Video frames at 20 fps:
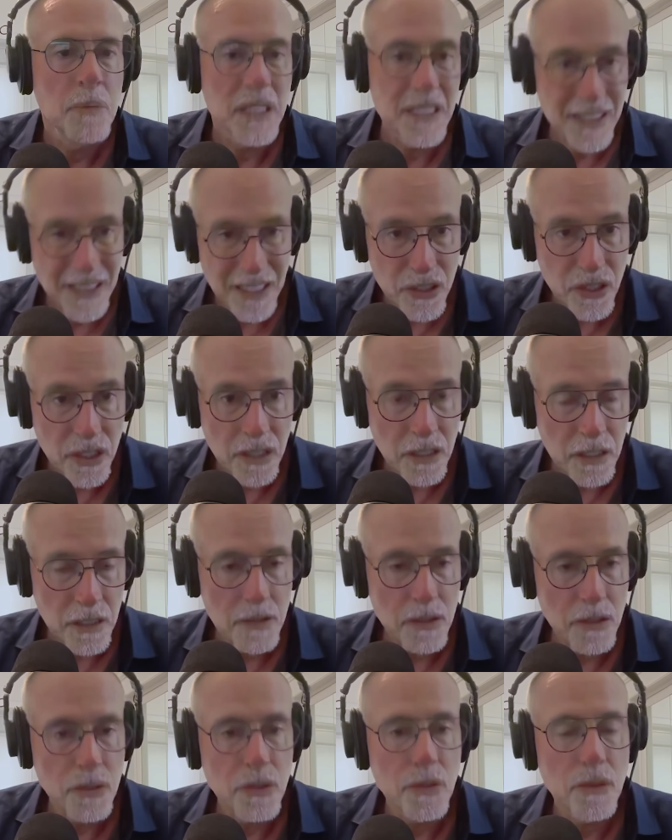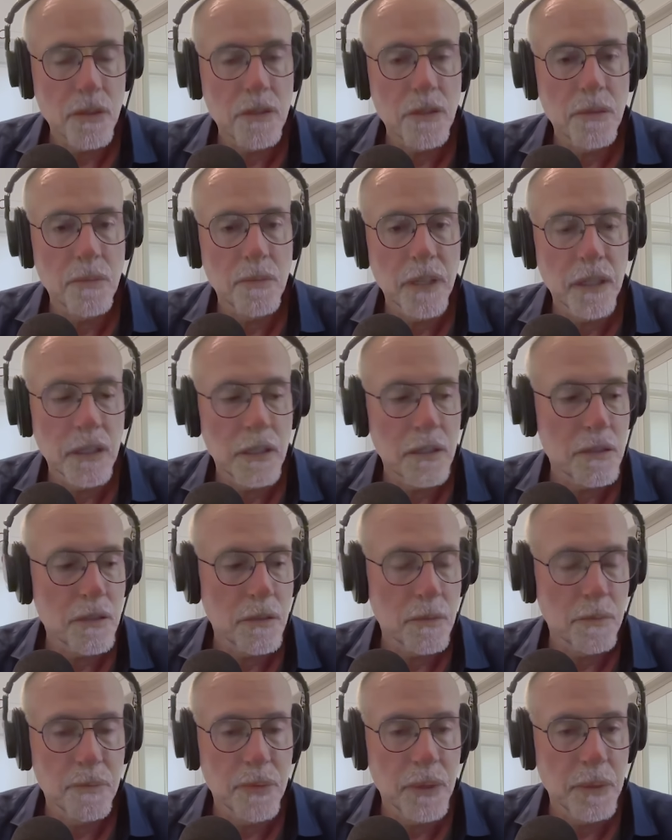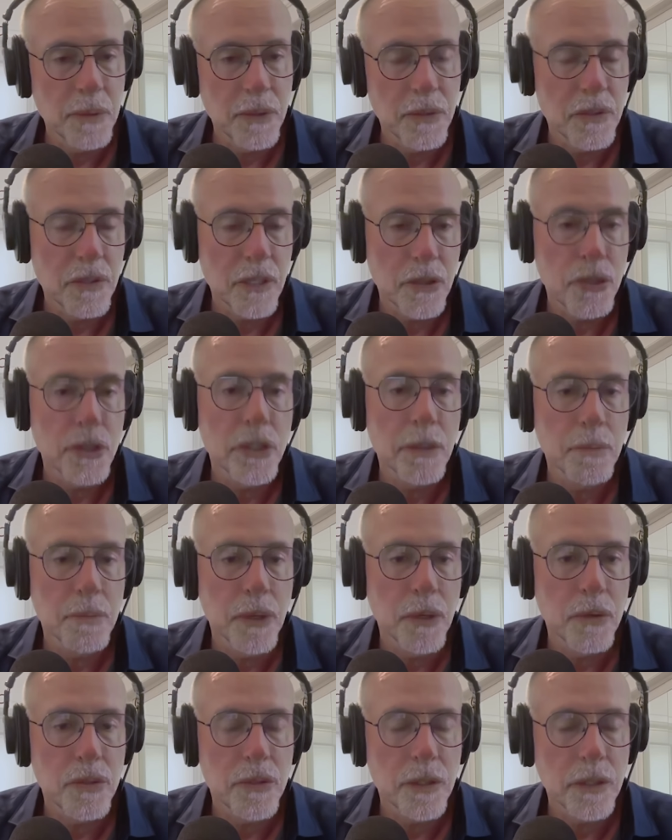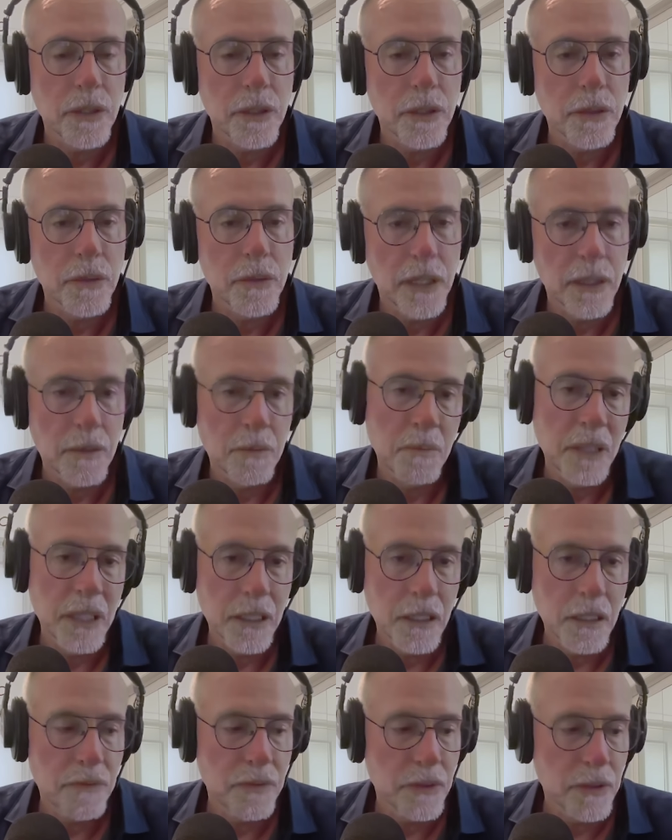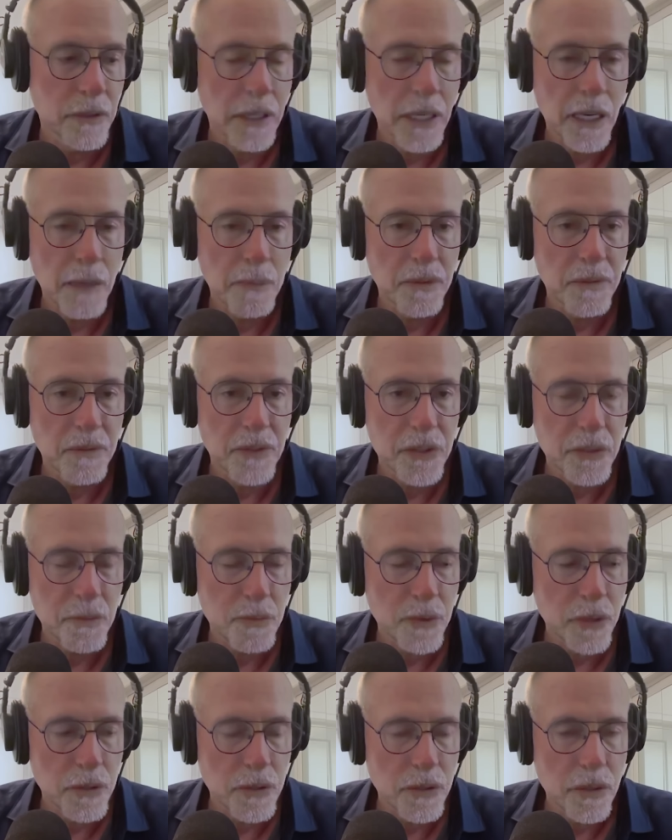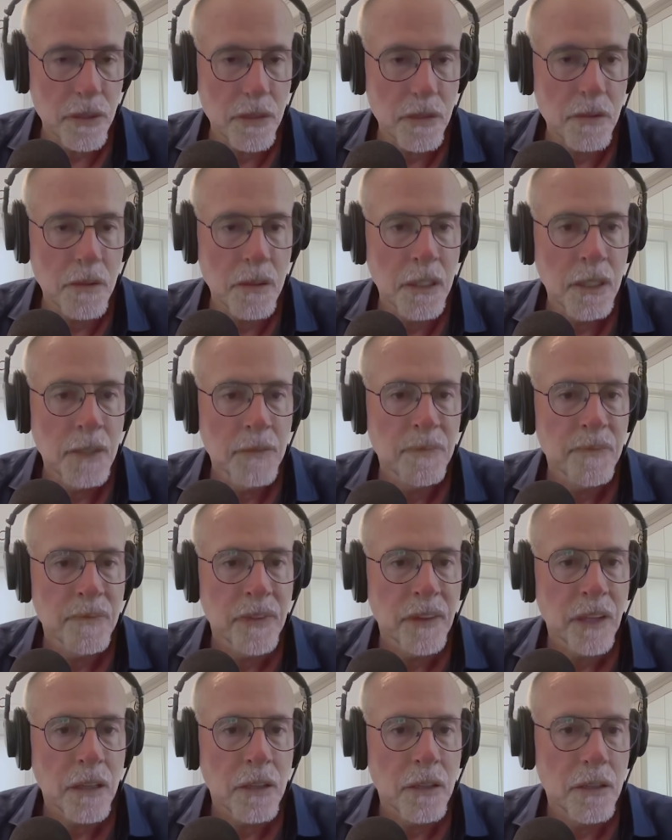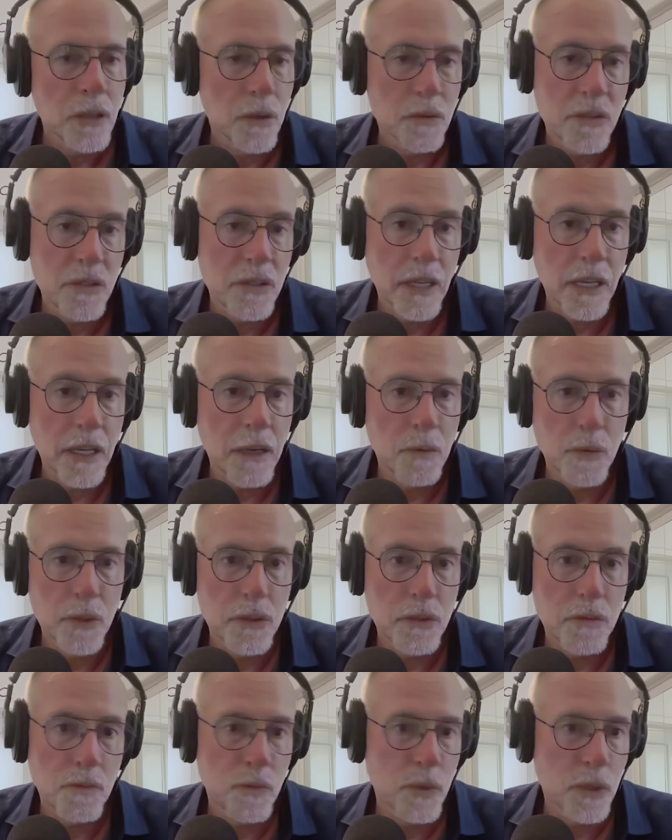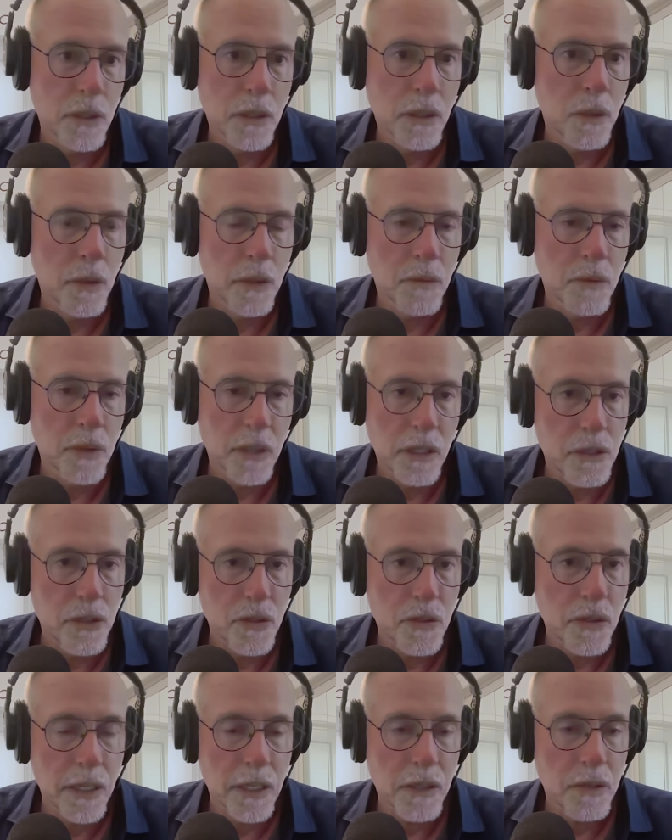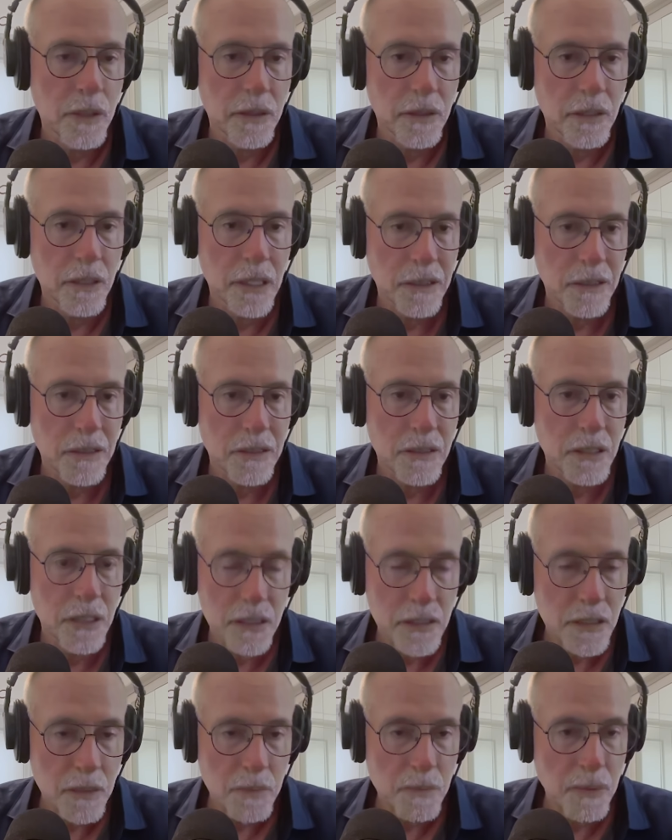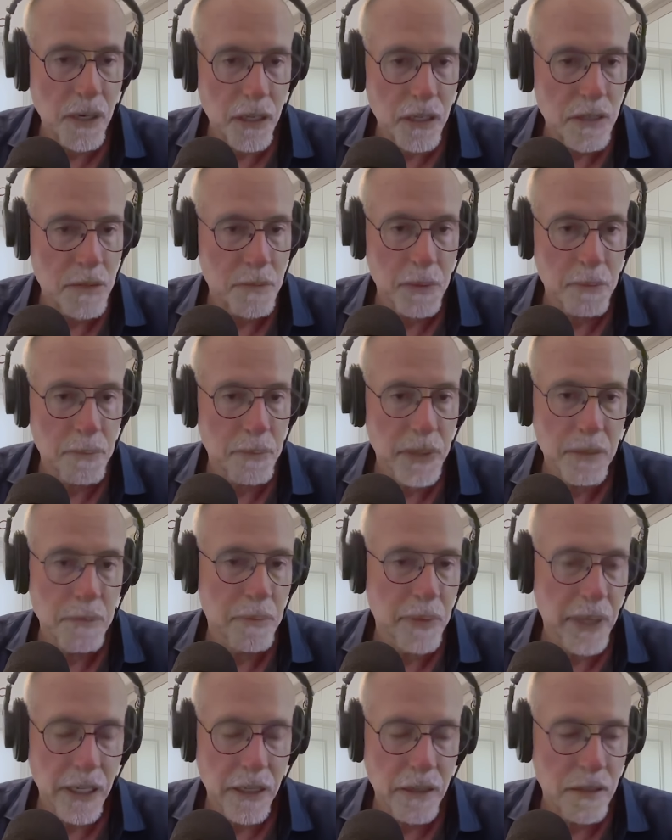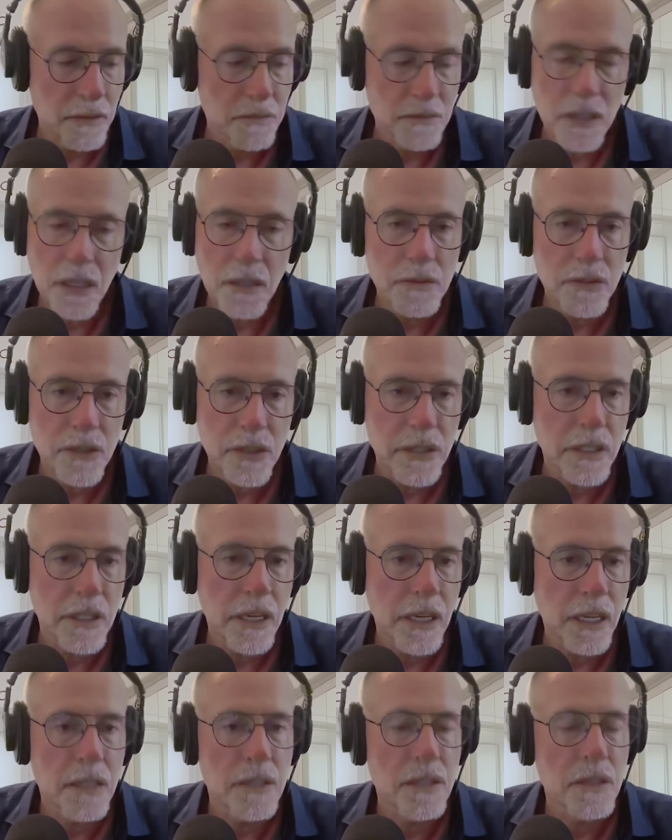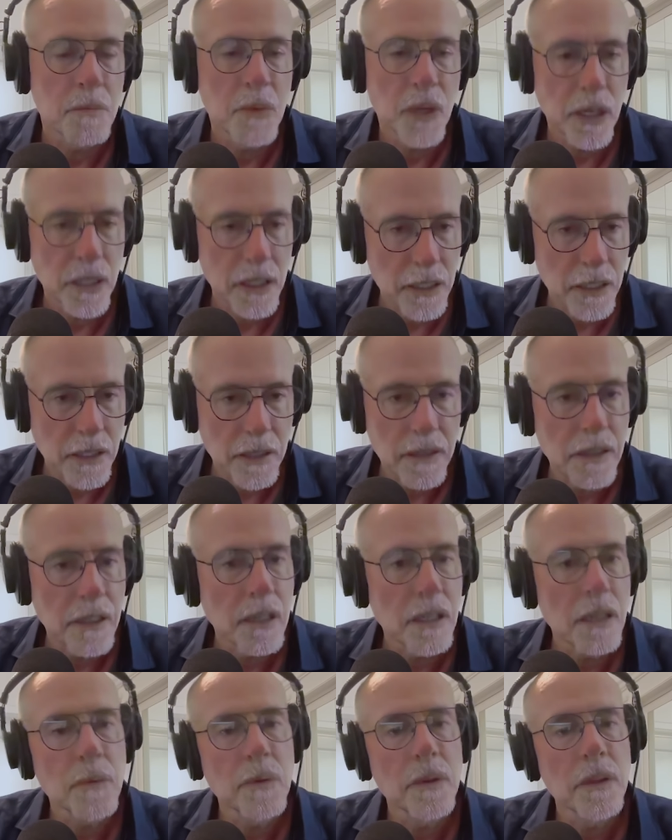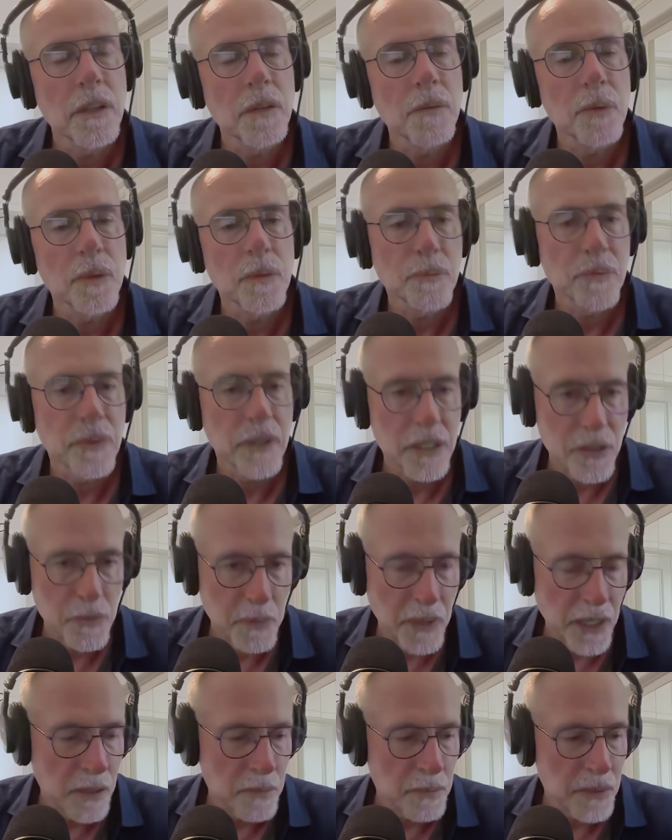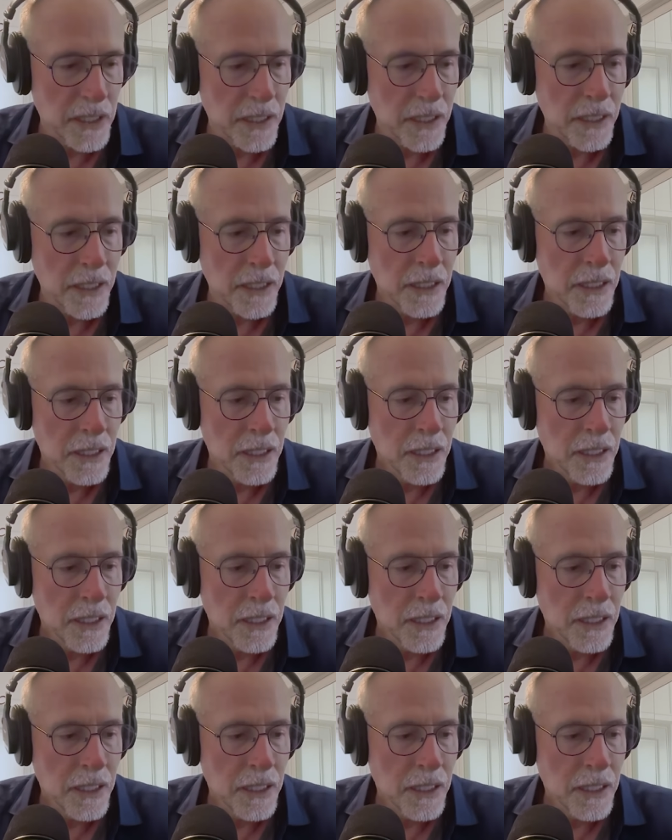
position it as a short-term thing so people don't start shitposting you like me if you're the Apple Vision Pro 2. Don't say we're going to try and create the next Disney parks, but be better. No, just say it's a marketing thing. We think we're experimenting.